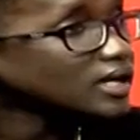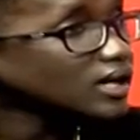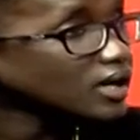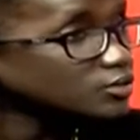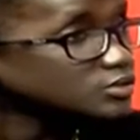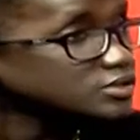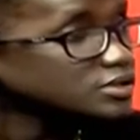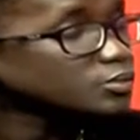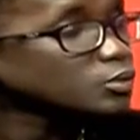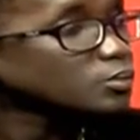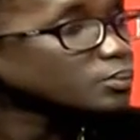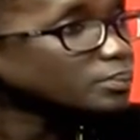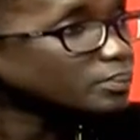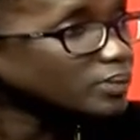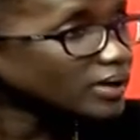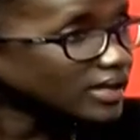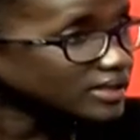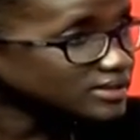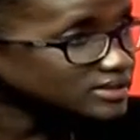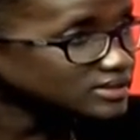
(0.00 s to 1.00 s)
accountable,
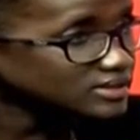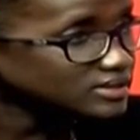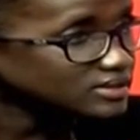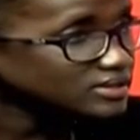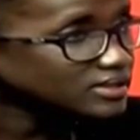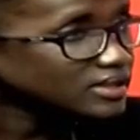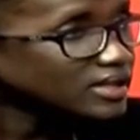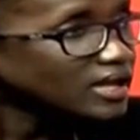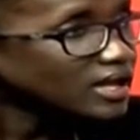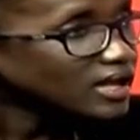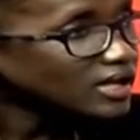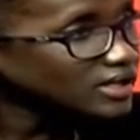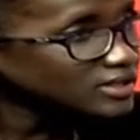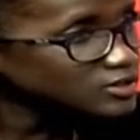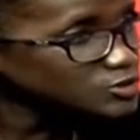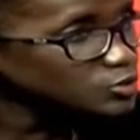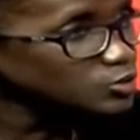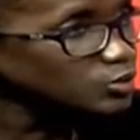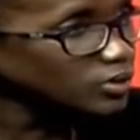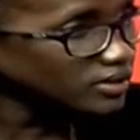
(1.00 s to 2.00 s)
but
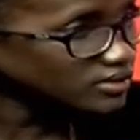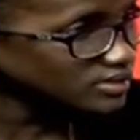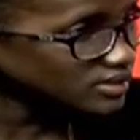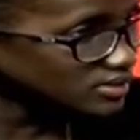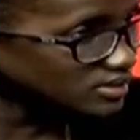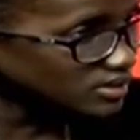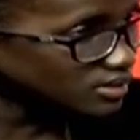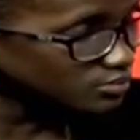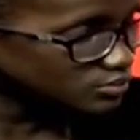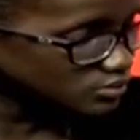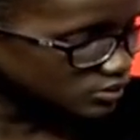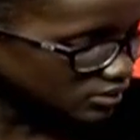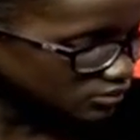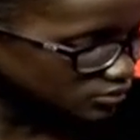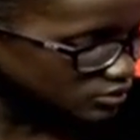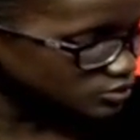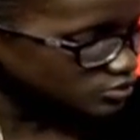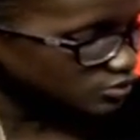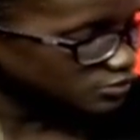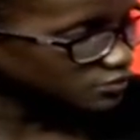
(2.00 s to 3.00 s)
let's look at the the, the
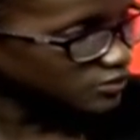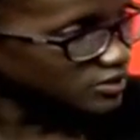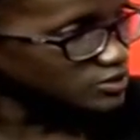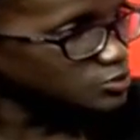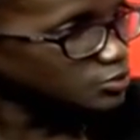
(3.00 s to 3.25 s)
reason. And the